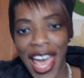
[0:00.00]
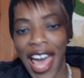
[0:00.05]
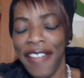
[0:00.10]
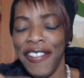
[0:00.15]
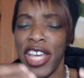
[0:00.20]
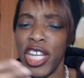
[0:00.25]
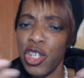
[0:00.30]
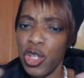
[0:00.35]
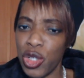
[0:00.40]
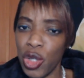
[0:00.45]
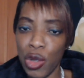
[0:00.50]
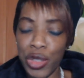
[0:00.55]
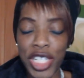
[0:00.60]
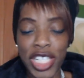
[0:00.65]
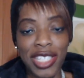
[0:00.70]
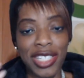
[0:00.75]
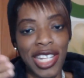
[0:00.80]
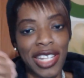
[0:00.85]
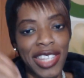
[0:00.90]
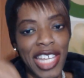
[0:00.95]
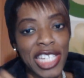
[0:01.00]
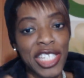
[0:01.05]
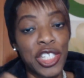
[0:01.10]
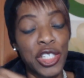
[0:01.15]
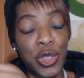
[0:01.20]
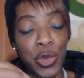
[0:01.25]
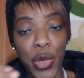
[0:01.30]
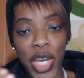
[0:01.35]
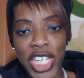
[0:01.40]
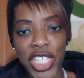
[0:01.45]
and then you notice that that
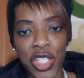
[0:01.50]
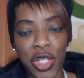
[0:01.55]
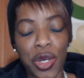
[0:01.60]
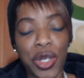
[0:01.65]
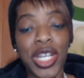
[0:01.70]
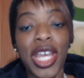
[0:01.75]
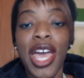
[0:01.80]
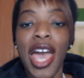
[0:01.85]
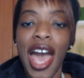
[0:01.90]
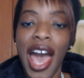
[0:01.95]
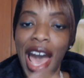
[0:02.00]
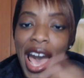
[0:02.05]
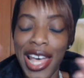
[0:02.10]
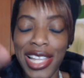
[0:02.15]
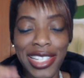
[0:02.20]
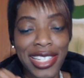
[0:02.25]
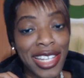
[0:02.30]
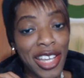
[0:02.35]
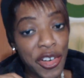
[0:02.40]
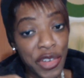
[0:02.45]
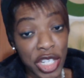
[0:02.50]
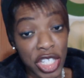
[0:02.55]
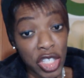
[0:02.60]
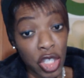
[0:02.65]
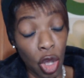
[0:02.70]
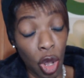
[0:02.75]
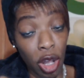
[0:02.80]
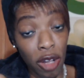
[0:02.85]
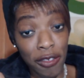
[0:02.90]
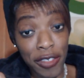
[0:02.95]
situation has
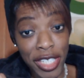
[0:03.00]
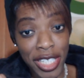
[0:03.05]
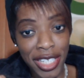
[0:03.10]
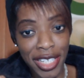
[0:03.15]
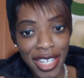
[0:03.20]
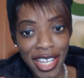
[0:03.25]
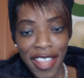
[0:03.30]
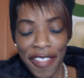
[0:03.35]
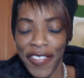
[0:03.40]
resolved,